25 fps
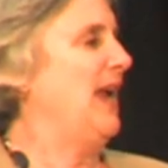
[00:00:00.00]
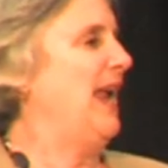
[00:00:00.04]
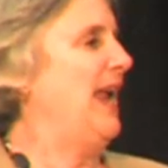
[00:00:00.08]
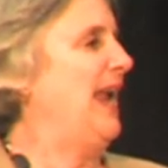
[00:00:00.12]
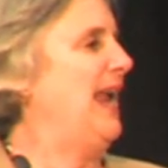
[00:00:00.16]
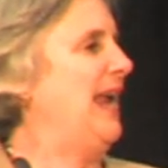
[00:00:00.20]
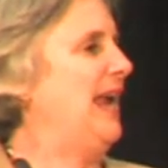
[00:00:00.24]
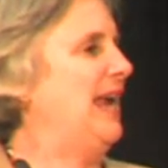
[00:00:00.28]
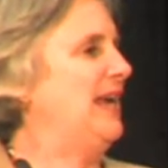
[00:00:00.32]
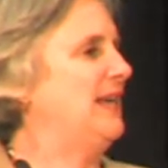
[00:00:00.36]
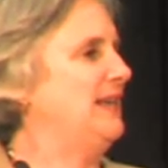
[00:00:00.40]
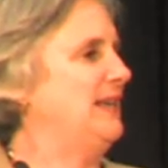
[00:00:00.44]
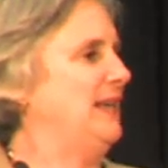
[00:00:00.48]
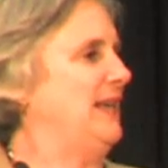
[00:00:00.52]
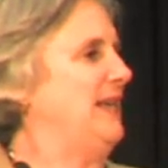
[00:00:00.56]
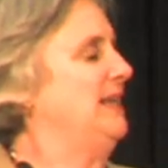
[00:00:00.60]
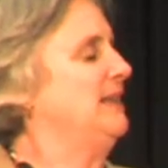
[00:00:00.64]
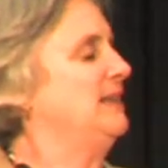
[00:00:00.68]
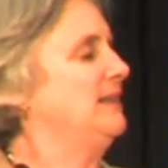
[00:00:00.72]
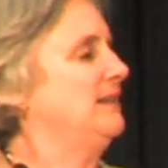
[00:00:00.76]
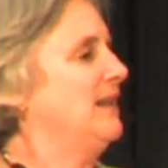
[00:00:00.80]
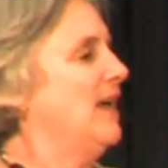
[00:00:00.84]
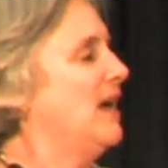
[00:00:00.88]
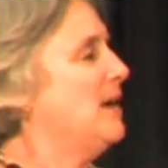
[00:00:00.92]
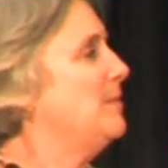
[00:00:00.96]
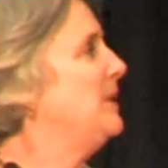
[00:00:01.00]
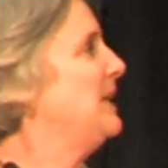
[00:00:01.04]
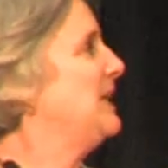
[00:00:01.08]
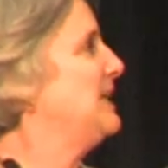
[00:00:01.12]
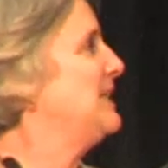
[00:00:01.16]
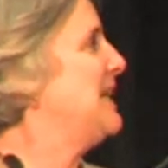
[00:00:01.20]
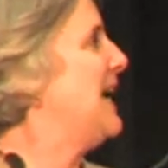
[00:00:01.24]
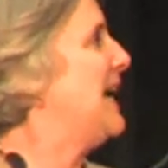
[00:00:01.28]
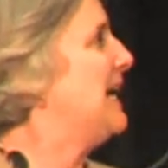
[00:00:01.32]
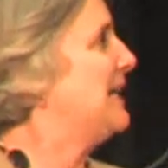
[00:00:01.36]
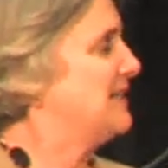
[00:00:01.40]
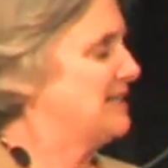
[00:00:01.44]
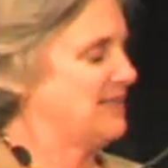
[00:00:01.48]
And in Lubbock,
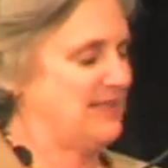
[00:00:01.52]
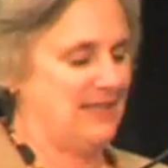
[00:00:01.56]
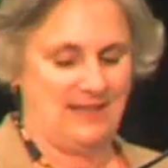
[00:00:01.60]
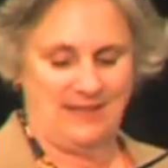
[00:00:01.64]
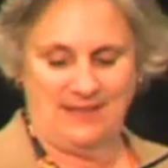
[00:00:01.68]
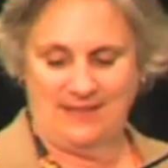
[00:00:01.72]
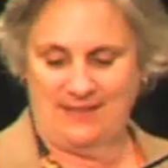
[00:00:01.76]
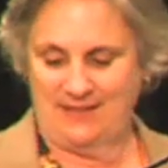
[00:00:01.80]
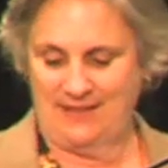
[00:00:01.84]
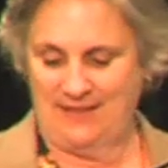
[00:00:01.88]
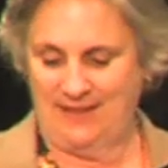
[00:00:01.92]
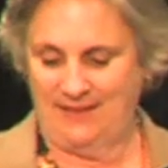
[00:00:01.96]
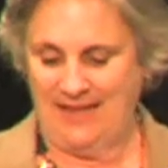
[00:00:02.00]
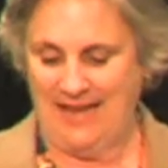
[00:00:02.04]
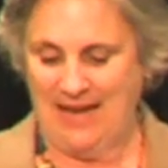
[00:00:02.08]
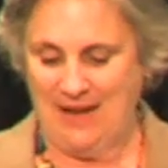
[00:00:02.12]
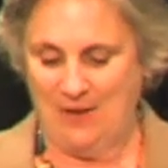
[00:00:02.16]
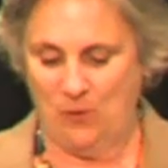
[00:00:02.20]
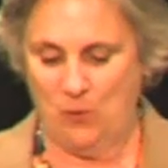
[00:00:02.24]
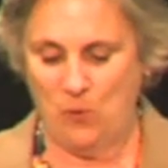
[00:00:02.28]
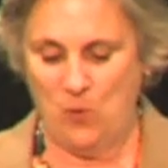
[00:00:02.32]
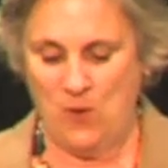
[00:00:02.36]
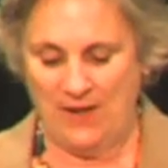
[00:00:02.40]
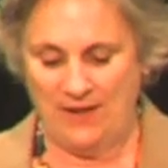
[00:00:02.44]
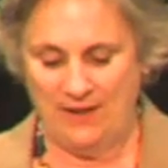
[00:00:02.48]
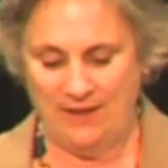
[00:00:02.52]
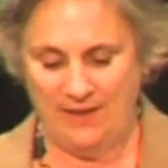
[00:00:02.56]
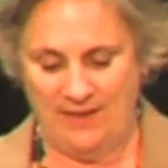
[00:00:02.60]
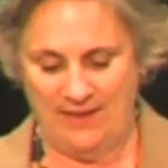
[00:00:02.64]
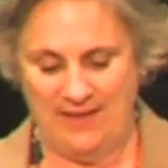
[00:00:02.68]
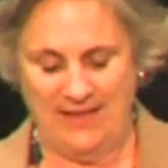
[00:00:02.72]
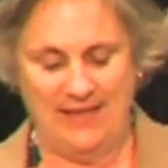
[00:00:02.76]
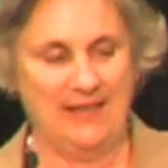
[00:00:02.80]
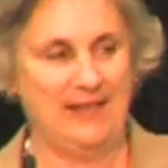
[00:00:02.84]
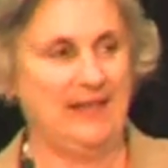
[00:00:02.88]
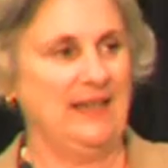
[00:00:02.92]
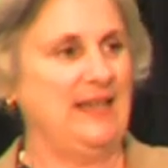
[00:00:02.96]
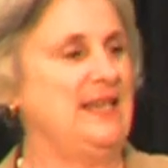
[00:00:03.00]
Texas, that one
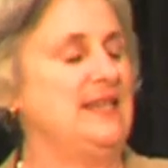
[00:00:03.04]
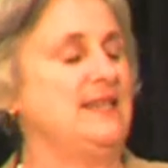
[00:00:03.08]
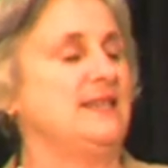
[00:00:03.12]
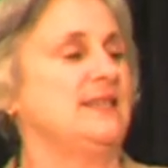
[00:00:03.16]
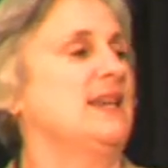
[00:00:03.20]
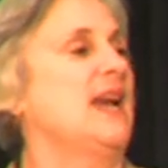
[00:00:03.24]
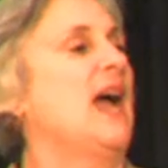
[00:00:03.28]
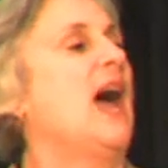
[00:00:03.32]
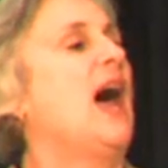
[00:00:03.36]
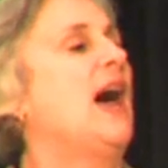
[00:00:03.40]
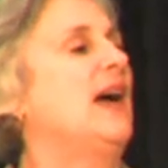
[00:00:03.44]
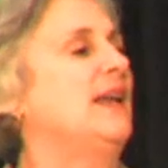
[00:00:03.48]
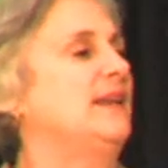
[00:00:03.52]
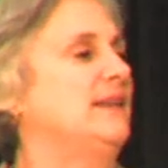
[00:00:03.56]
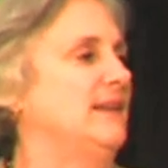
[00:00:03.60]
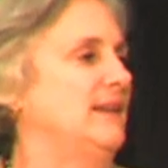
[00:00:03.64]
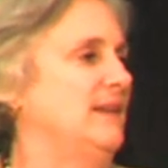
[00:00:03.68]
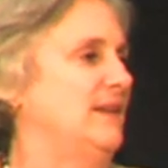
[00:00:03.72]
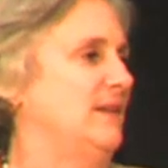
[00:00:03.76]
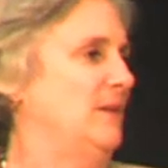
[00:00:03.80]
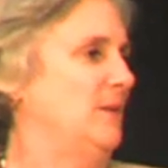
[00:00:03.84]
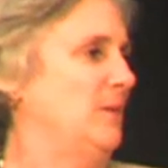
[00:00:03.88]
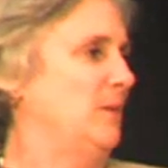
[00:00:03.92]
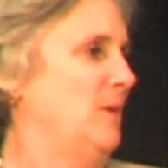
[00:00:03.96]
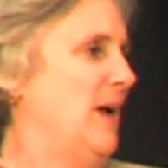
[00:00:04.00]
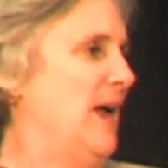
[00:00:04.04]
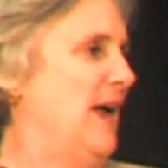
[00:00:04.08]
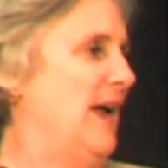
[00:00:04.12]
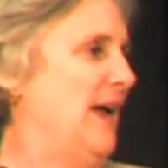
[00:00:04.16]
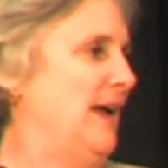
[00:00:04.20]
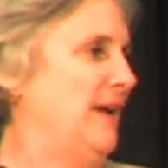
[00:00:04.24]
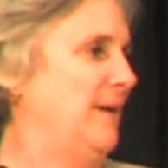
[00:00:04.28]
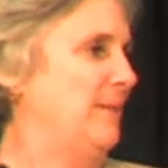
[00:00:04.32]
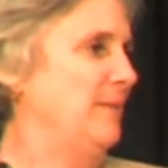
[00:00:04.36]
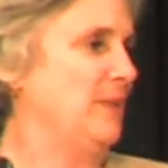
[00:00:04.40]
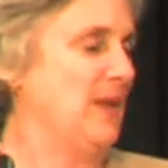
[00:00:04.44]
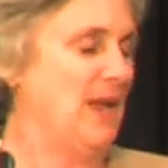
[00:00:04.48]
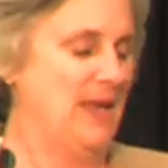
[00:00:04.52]
thing is cotton.
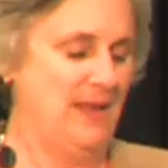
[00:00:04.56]
Okay?